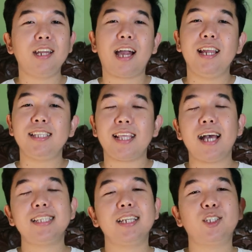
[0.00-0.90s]
na
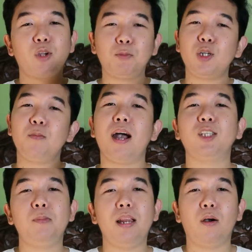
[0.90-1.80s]
nakalista sa description
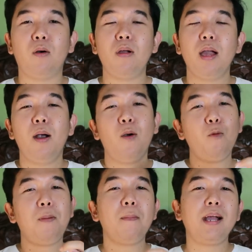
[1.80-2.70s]
box below
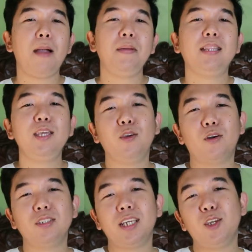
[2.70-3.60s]
upang magamit
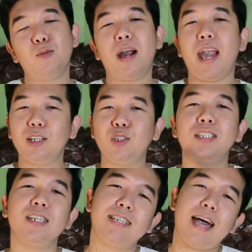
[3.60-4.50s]
ninyo sa inyong mga
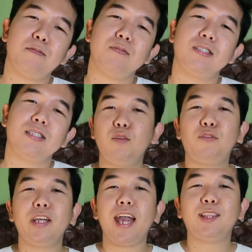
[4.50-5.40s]
entrance exams. Don't
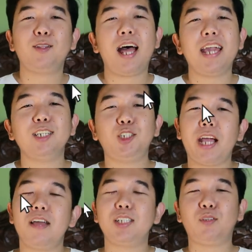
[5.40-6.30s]
forget to like and
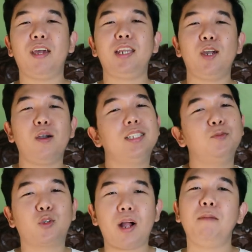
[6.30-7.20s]
share this video and
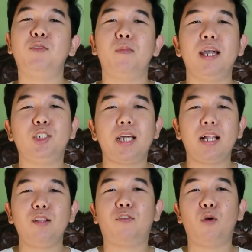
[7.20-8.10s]
subscribe to my
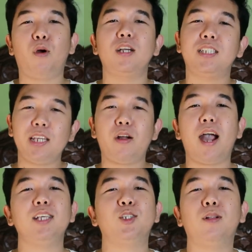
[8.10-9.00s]
channel for more senior
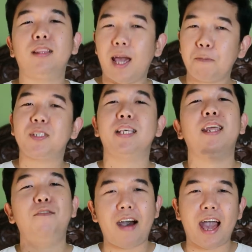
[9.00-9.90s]
high school tips
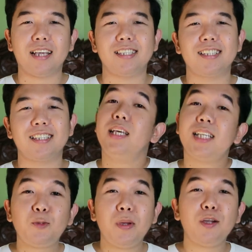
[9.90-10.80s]
and advice. This
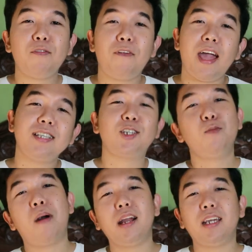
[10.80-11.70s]
has been your friend
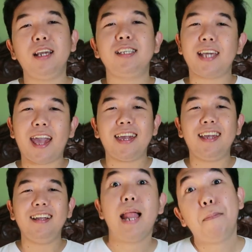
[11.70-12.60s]
Sir Marky
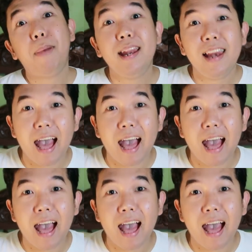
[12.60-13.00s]
saying, laban